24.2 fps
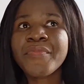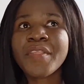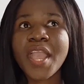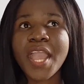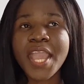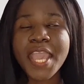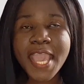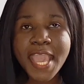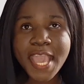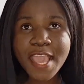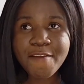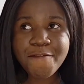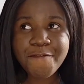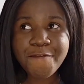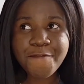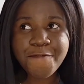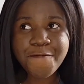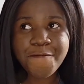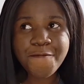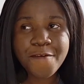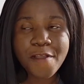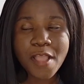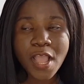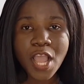If
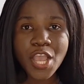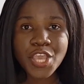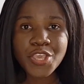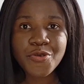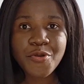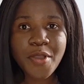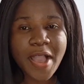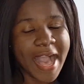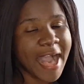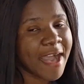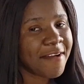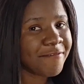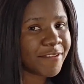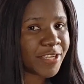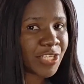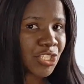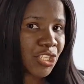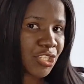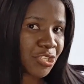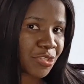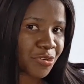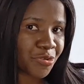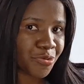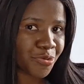you have a
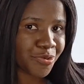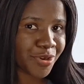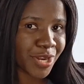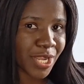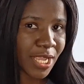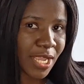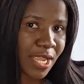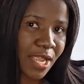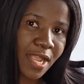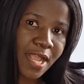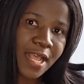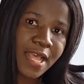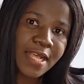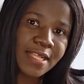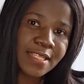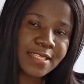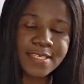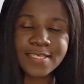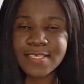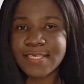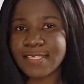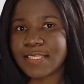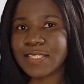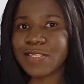degree, this
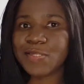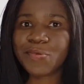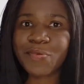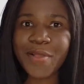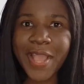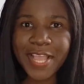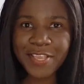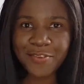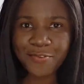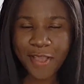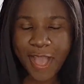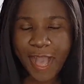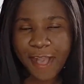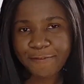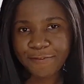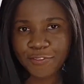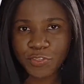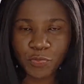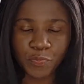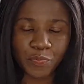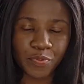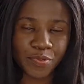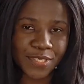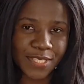is where you have to
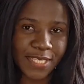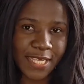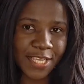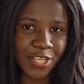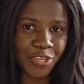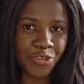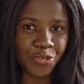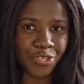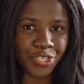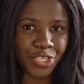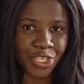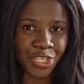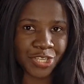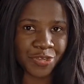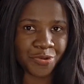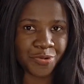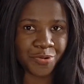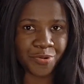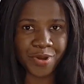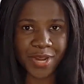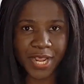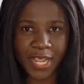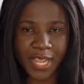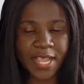put in your
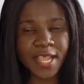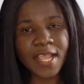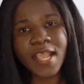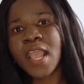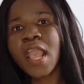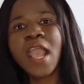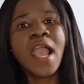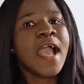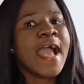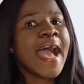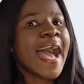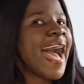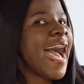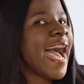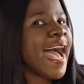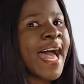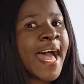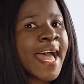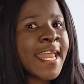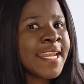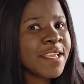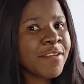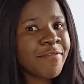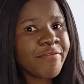degree. And
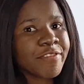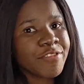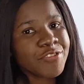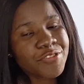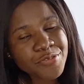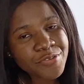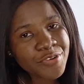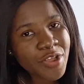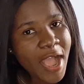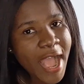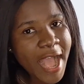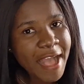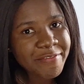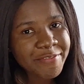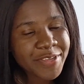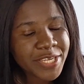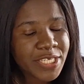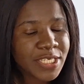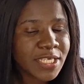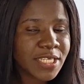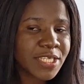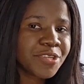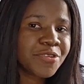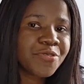if you do not have a
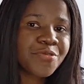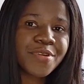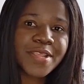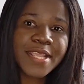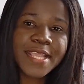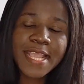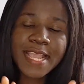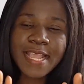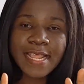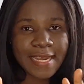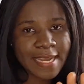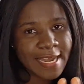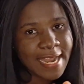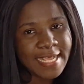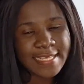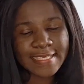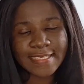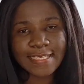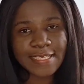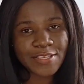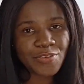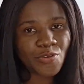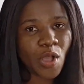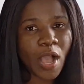degree, let's say
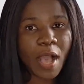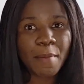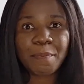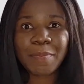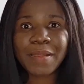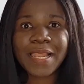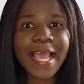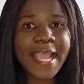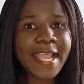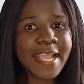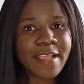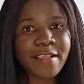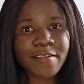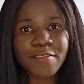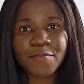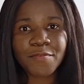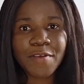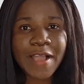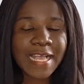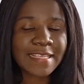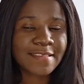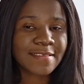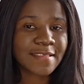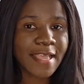you're applying
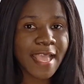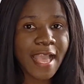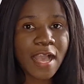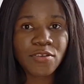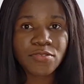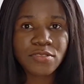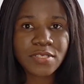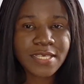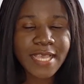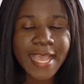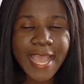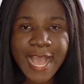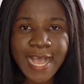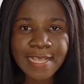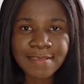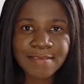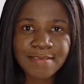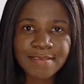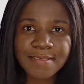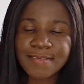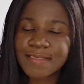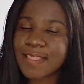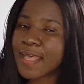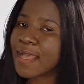as a healthcare
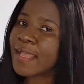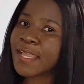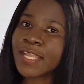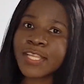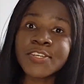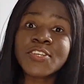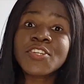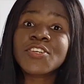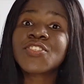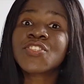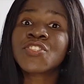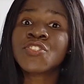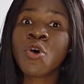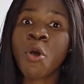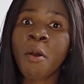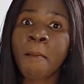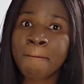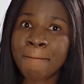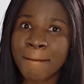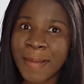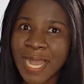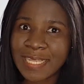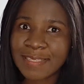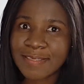assistant, it does not
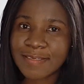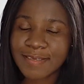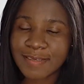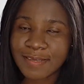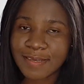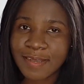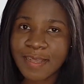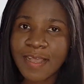matter.